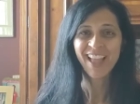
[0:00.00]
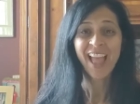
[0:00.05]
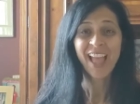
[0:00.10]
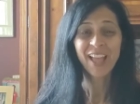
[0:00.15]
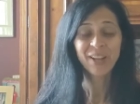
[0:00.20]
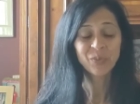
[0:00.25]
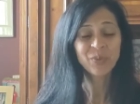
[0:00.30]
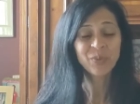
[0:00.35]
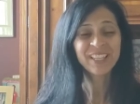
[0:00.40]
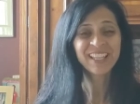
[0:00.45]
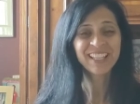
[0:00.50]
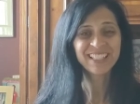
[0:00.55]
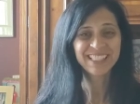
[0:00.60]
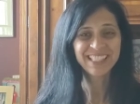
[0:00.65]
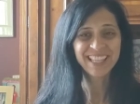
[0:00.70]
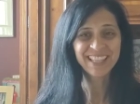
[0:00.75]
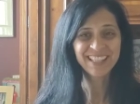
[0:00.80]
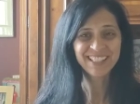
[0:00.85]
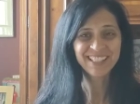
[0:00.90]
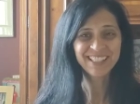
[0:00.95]
And we
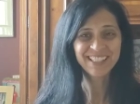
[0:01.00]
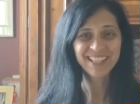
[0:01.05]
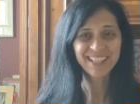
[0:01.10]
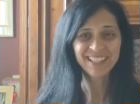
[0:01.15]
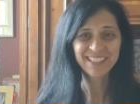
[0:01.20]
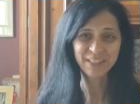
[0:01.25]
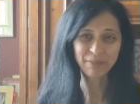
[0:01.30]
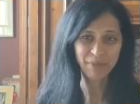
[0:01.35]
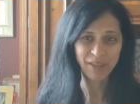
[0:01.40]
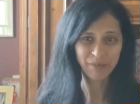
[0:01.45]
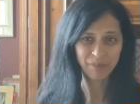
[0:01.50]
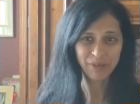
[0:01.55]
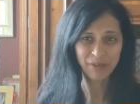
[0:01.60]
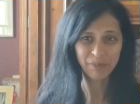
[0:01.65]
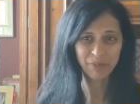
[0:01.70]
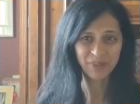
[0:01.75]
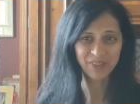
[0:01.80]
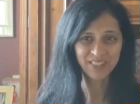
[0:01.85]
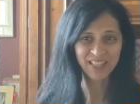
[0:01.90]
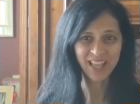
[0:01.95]
exist to make
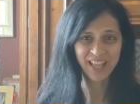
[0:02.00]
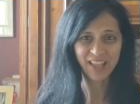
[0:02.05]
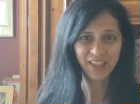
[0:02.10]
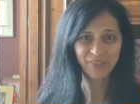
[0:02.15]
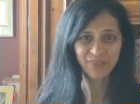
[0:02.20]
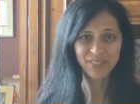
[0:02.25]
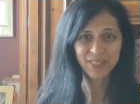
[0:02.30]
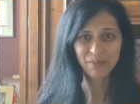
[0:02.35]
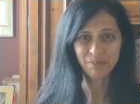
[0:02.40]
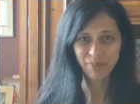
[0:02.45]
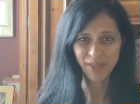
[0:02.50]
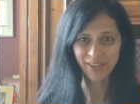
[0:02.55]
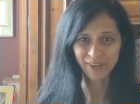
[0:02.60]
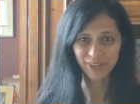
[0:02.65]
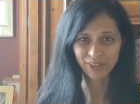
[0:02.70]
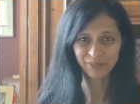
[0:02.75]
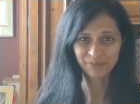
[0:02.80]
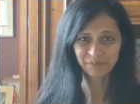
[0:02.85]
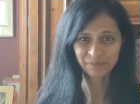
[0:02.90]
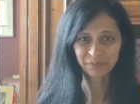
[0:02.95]
people's lives
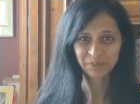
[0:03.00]
better.